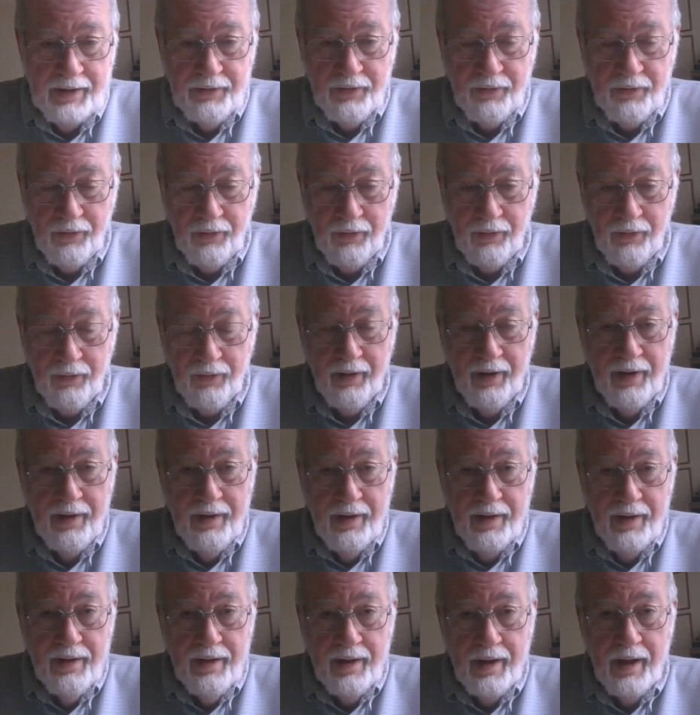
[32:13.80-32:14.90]
incur
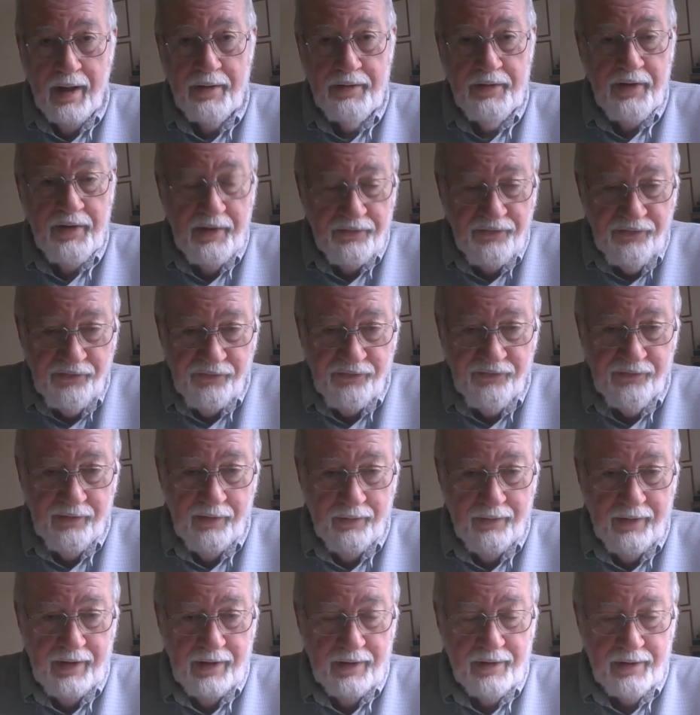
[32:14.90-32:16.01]

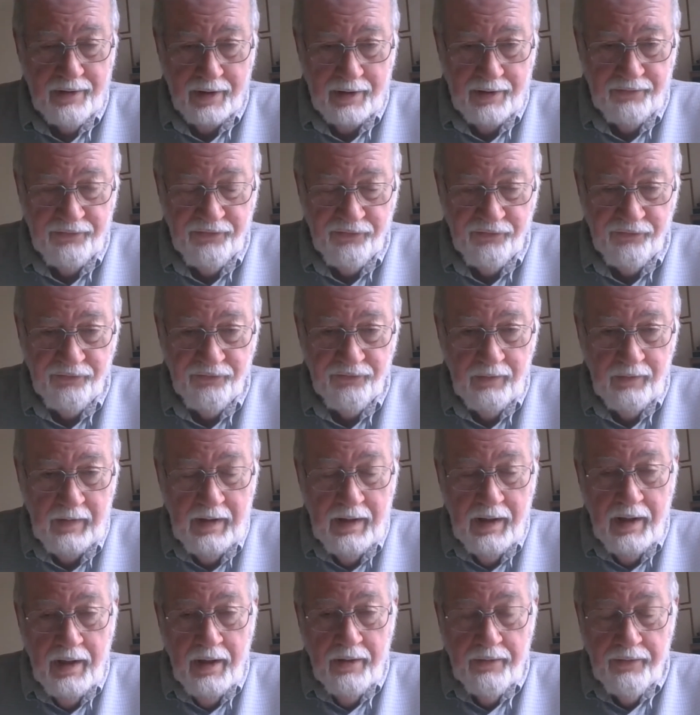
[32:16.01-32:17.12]
unnecessary costs,
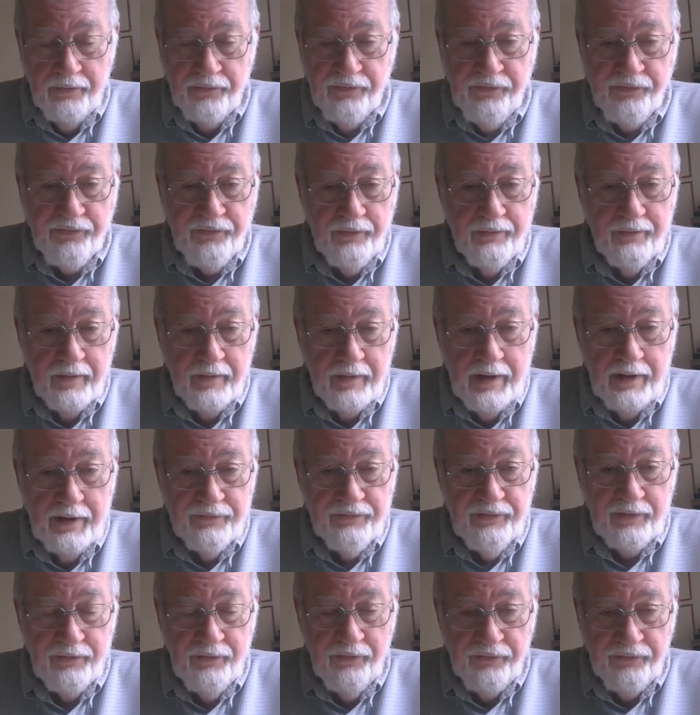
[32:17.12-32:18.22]
there's a certain
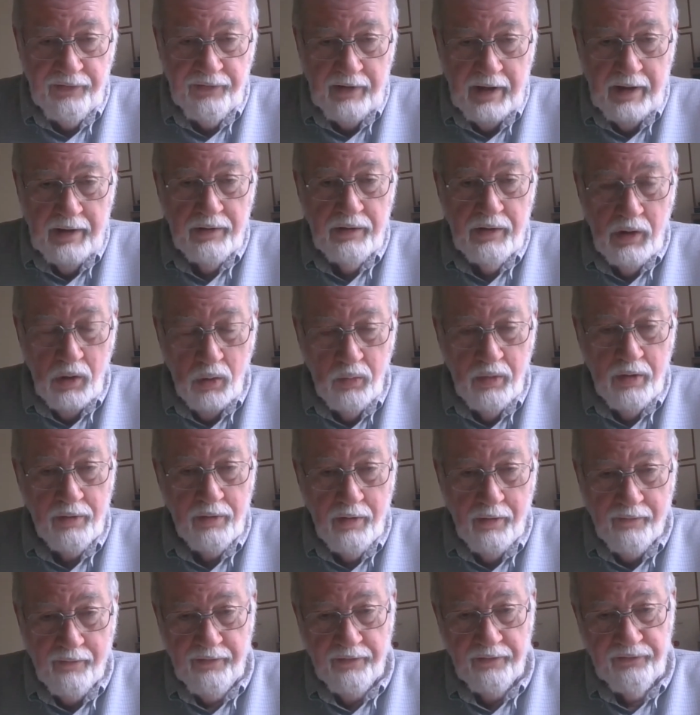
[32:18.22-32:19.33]
logic to saying, no, we'll
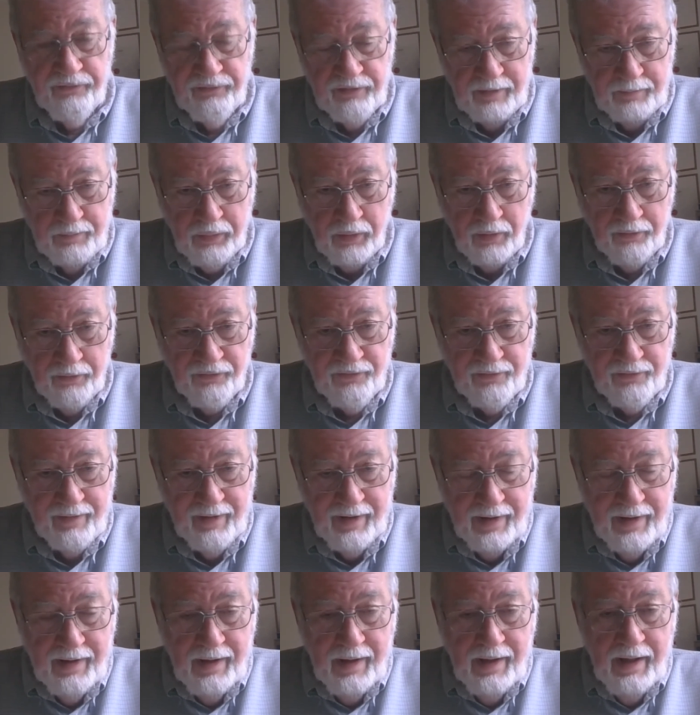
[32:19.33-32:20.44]
go for the cheap
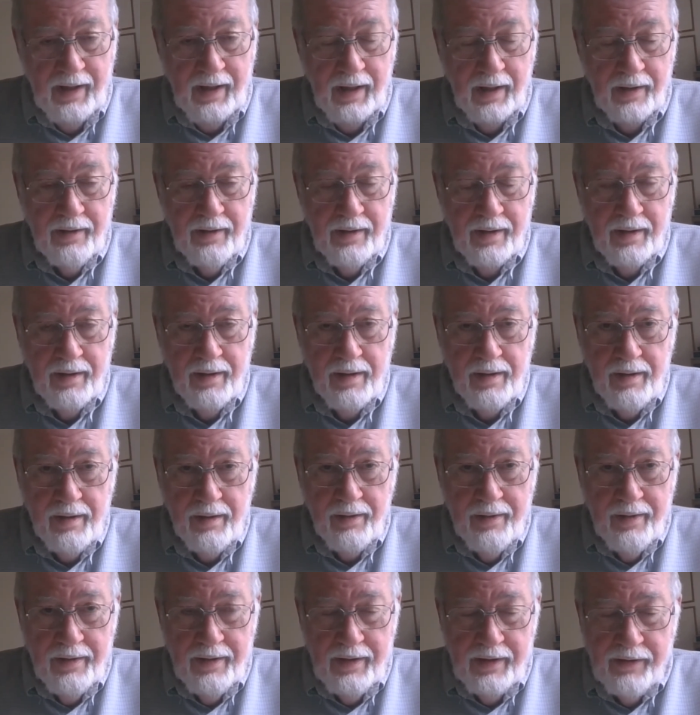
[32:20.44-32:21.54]
person,
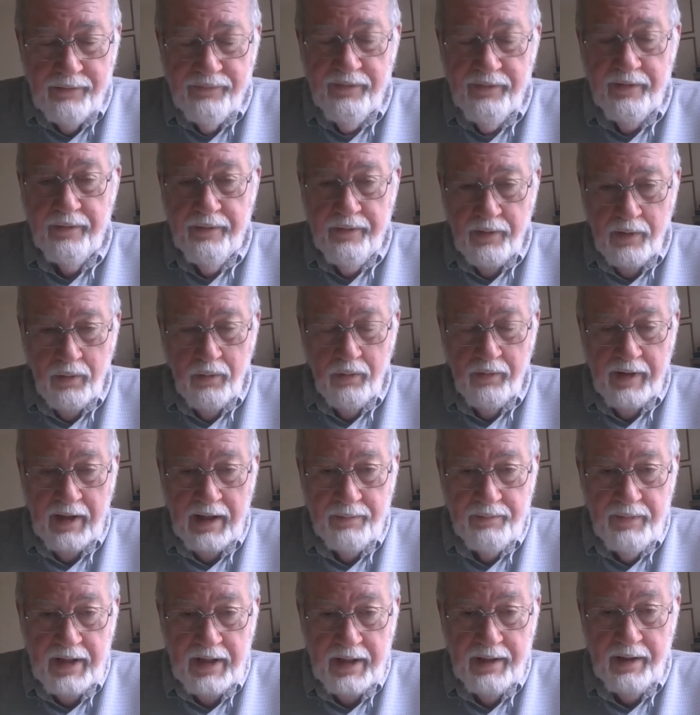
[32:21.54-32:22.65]
even though
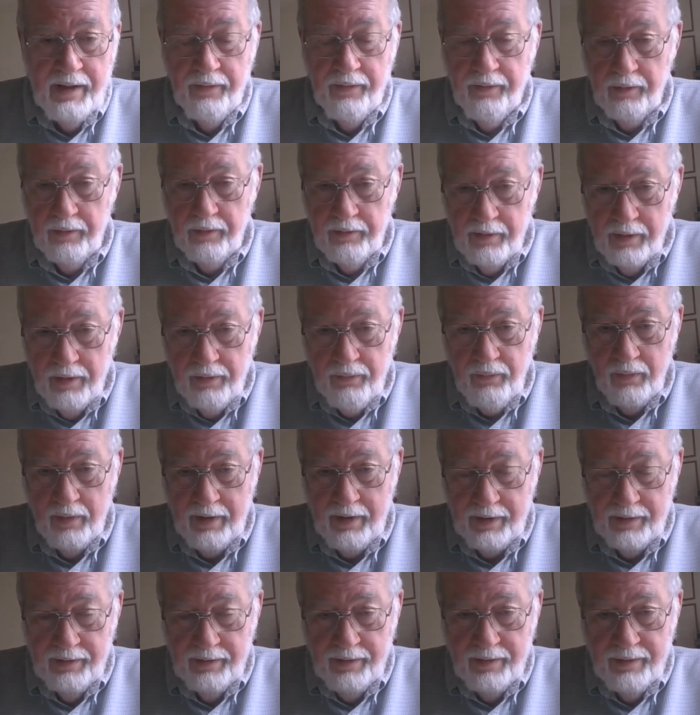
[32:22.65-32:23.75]
that may, in the long
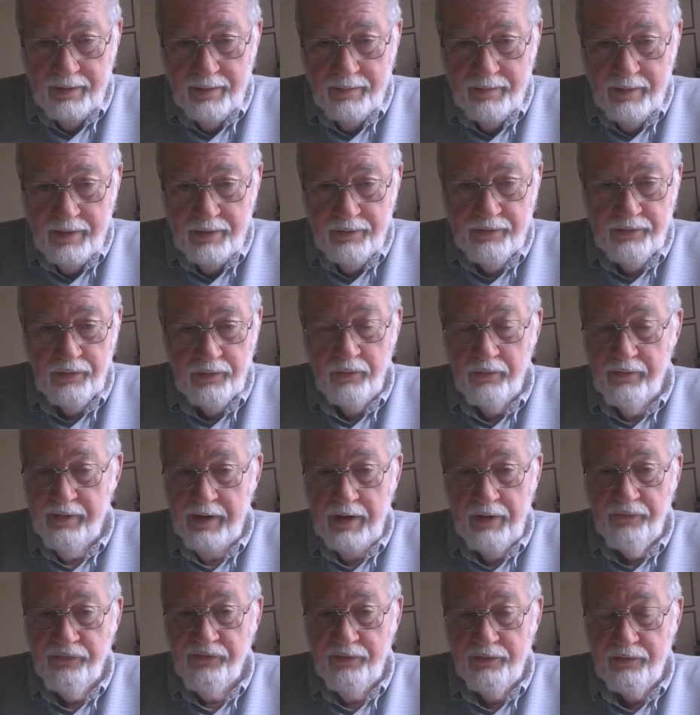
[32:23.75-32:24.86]
run, do
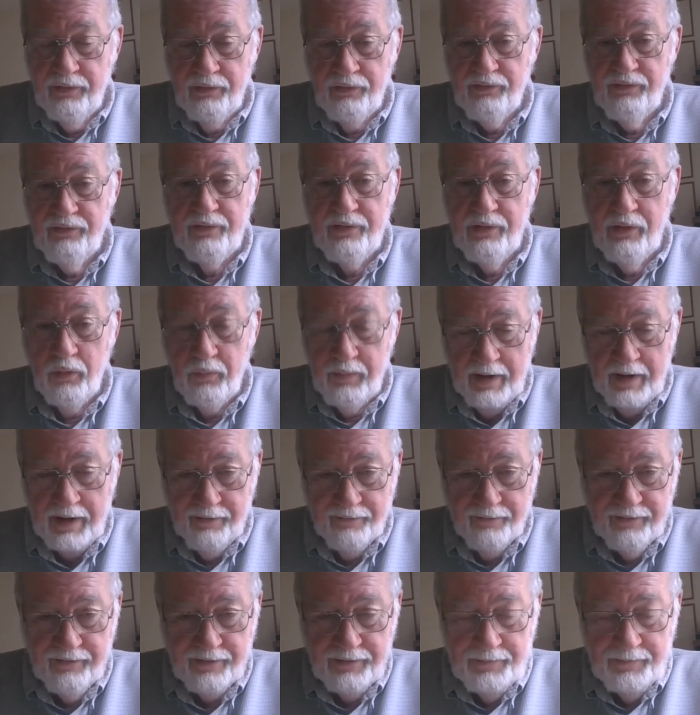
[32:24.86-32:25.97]
the institution no
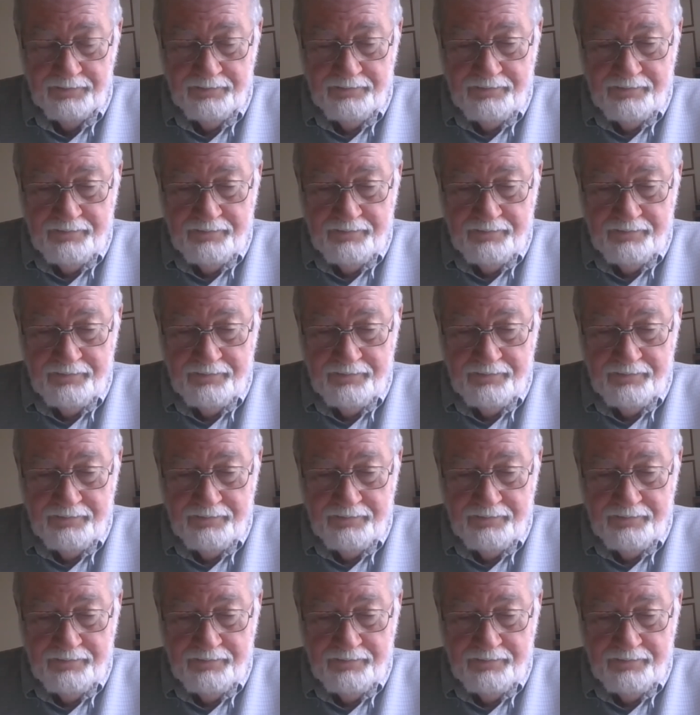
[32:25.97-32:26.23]
benefit.